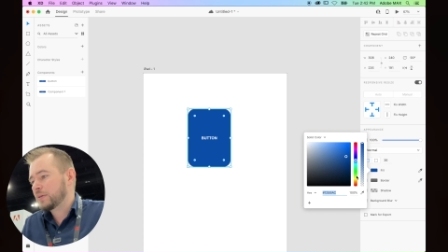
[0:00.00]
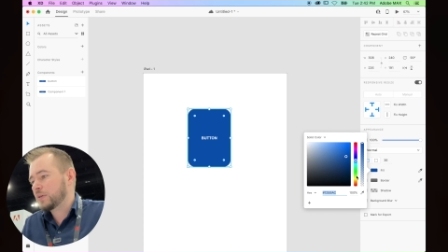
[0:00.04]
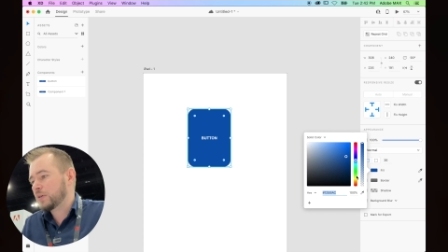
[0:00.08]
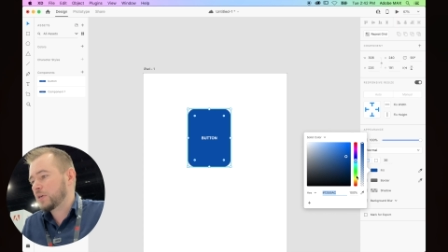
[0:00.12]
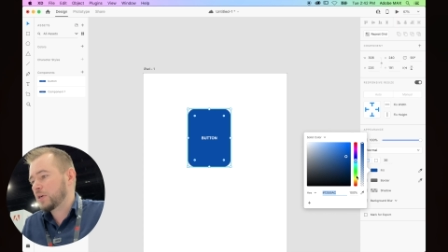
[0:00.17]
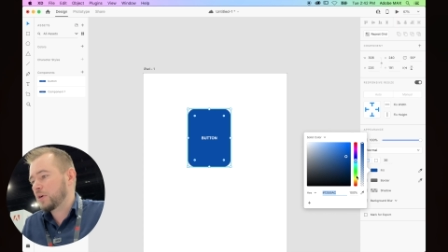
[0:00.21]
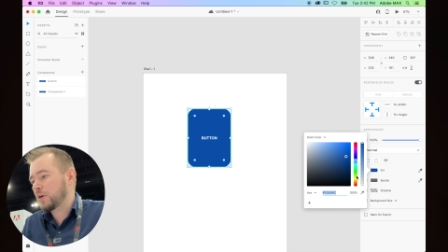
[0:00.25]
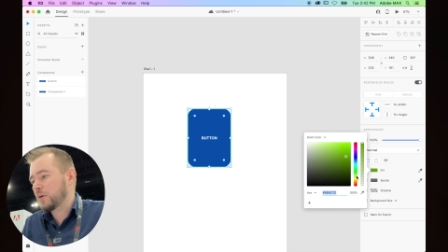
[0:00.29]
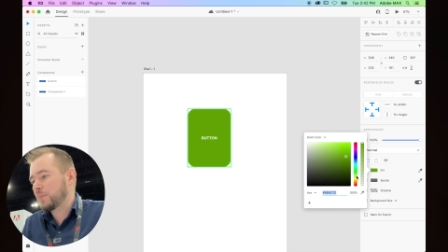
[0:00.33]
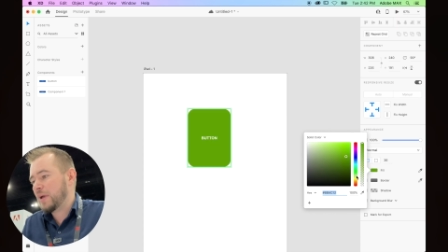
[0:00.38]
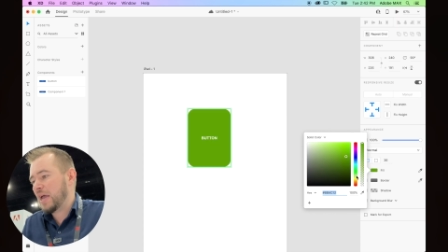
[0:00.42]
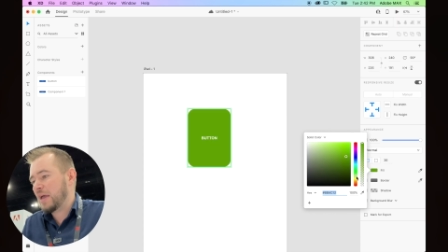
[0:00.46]

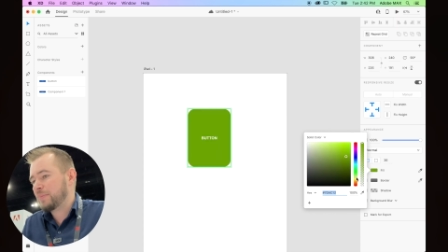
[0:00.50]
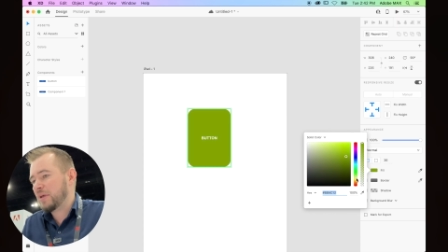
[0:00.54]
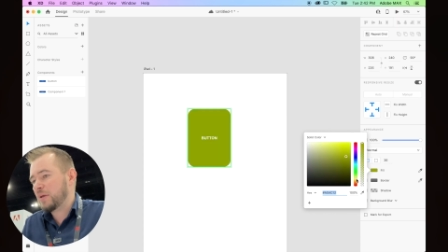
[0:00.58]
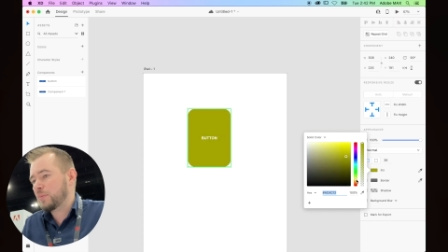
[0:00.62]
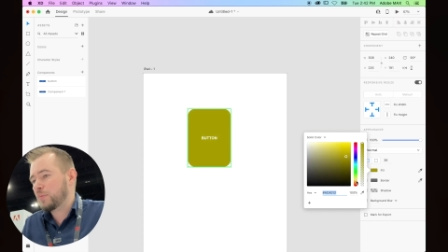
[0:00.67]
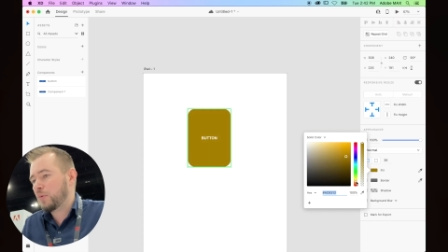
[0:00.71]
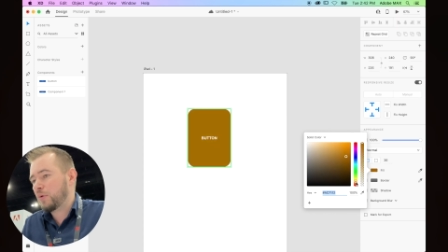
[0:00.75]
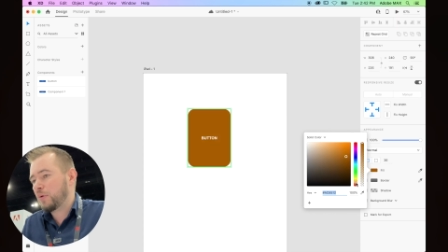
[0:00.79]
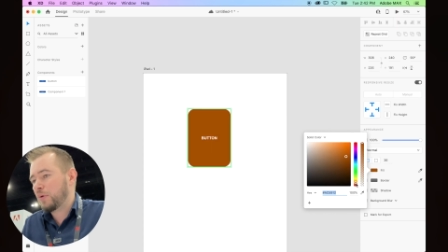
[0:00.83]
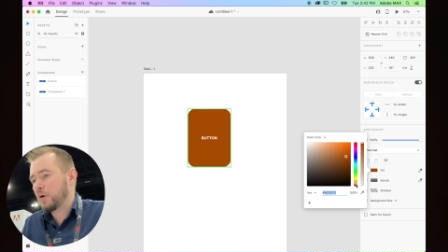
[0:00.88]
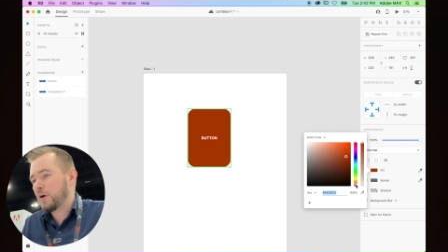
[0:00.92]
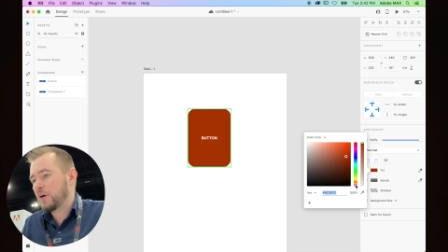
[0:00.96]
to maybe
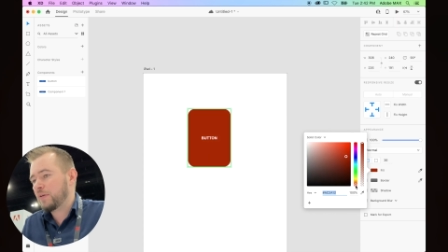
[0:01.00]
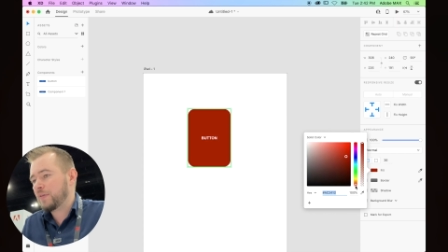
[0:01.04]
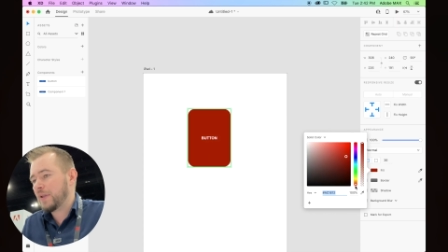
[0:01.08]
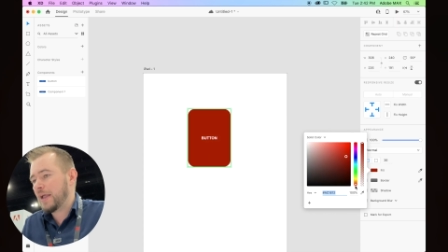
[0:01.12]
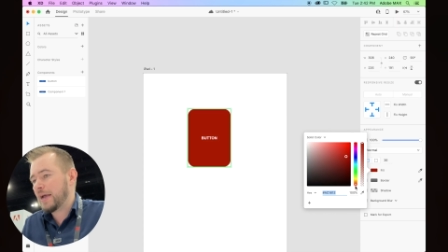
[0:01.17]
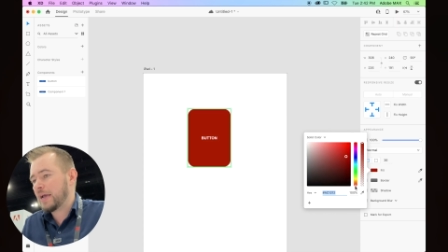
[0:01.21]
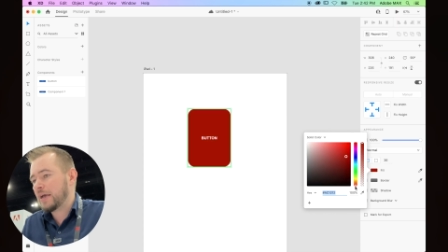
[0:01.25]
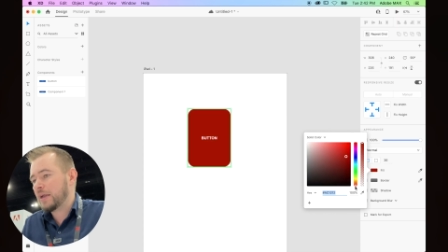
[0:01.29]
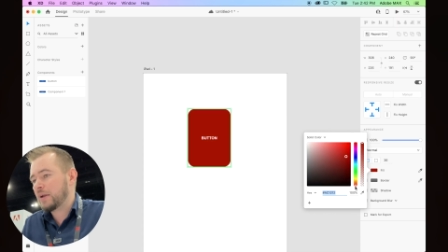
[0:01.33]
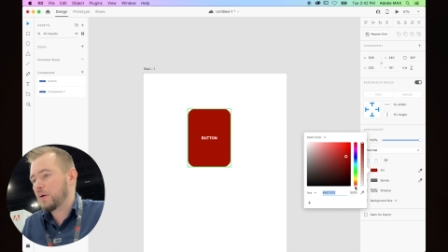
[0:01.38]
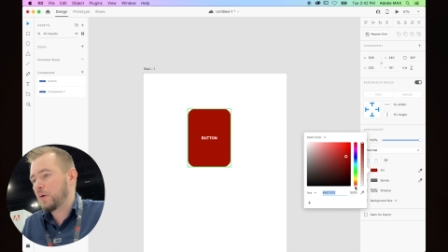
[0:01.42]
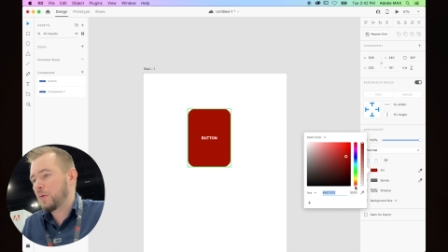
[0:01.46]
more of
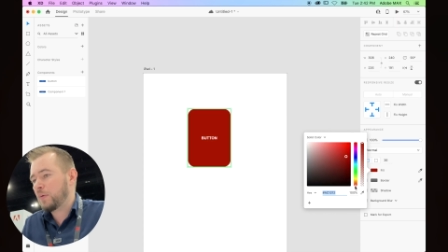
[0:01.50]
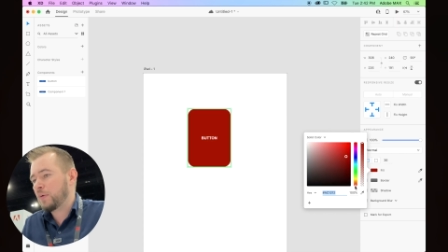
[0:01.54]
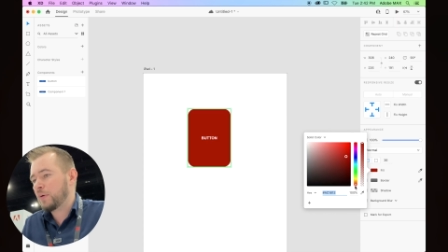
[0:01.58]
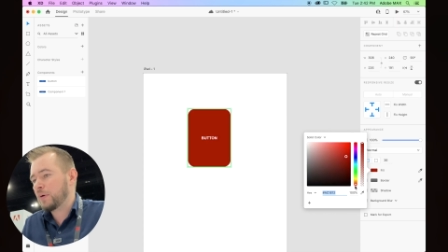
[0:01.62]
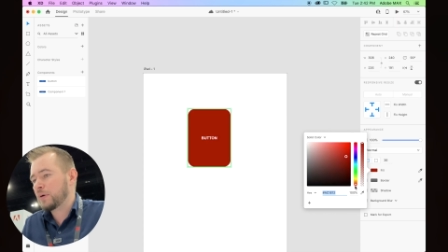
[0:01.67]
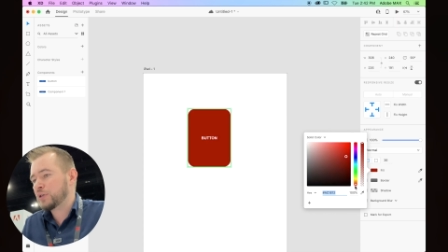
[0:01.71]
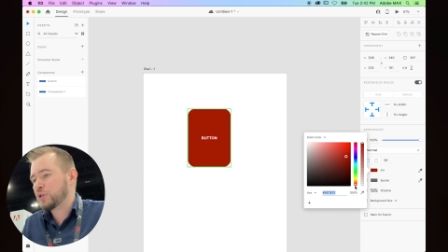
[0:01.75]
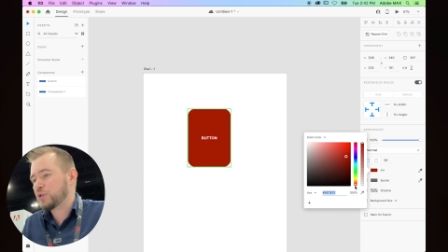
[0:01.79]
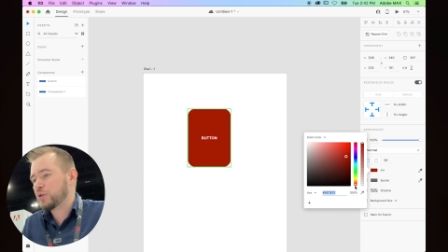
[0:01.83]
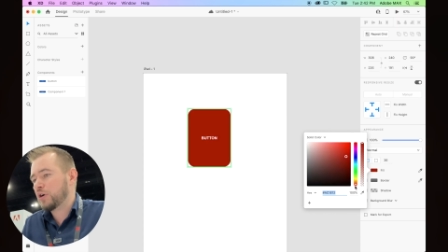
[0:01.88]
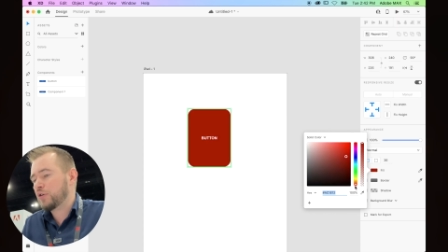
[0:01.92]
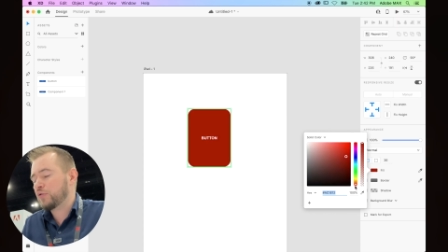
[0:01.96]
like an
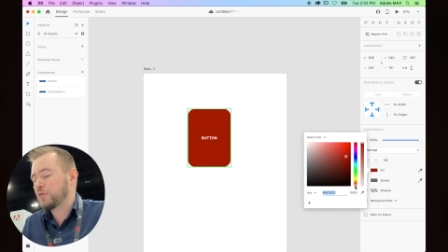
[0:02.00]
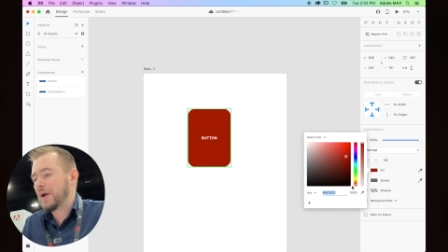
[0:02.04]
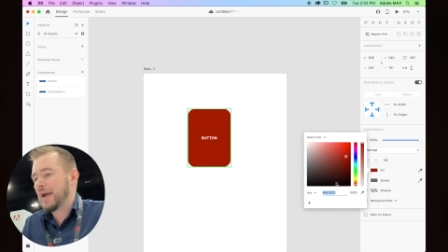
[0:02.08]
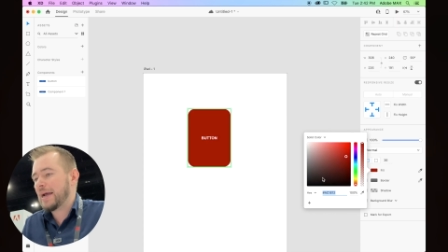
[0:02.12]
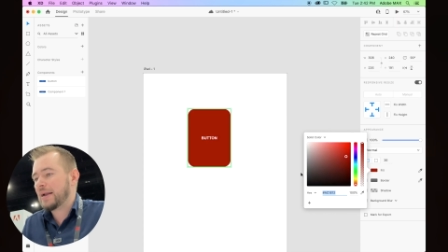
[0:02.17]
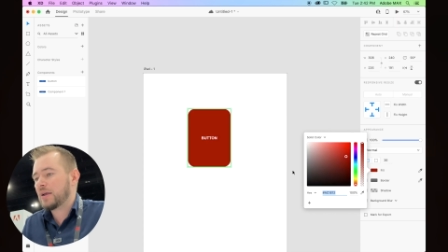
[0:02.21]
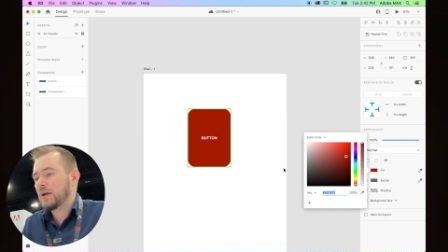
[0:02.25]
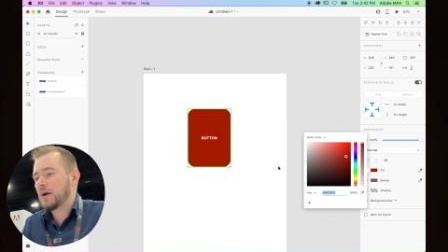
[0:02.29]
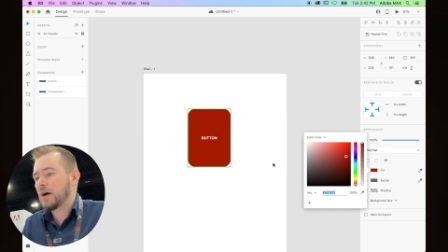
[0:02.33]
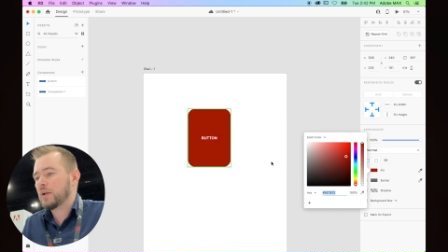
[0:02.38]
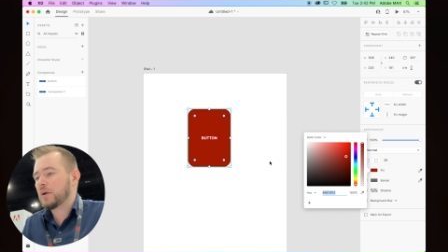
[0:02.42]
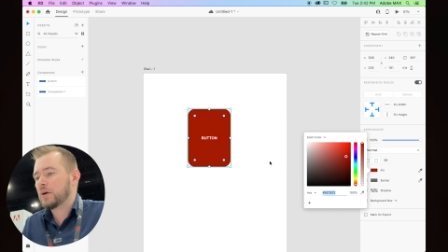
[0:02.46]
orange or a
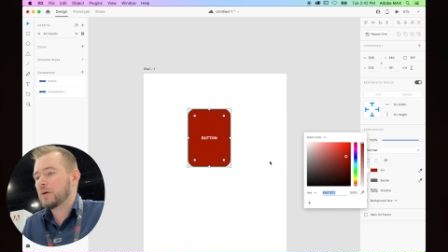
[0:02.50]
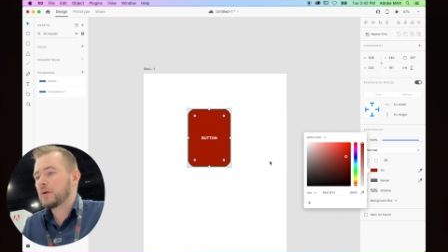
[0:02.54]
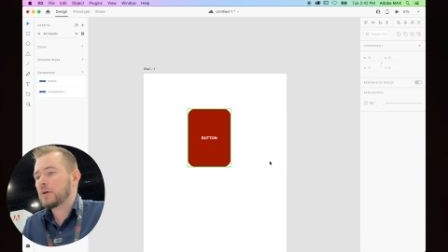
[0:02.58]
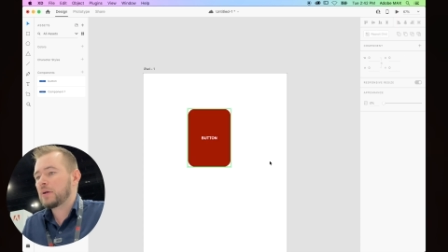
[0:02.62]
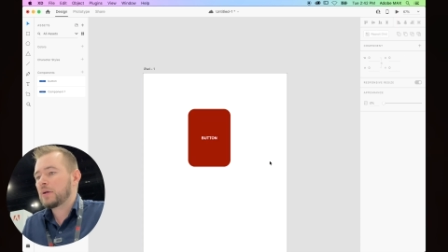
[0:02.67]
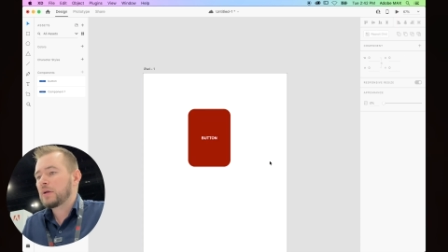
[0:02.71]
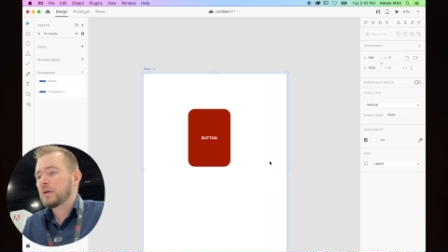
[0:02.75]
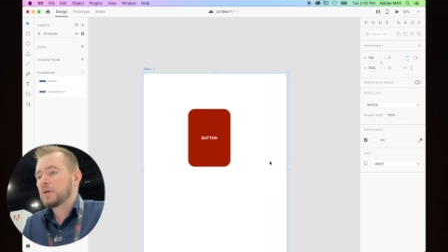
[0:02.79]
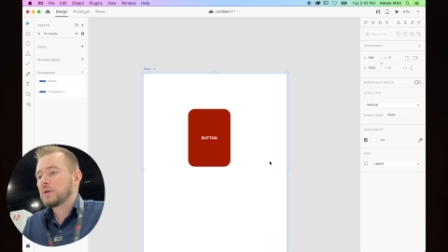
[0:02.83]
red color.